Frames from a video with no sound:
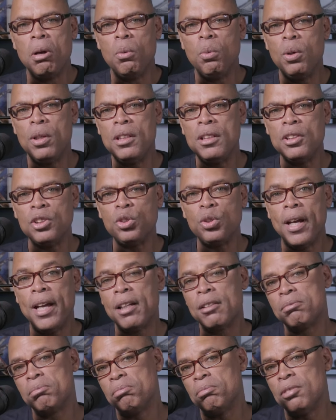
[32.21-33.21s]
wouldn't
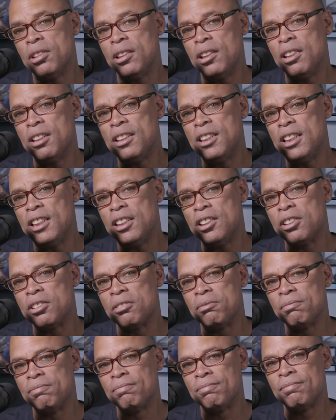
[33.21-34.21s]
attract
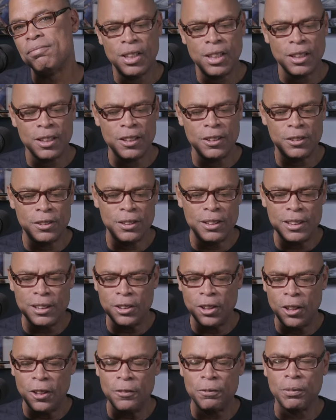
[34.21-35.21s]
attention because these
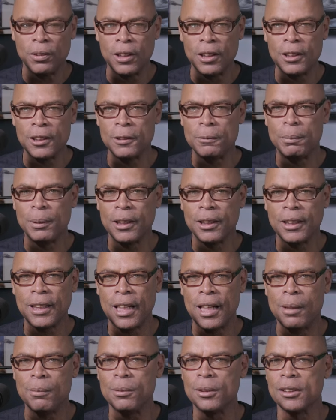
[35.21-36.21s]
are fairly big
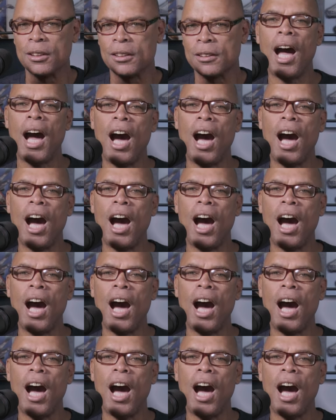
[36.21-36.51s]
cameras.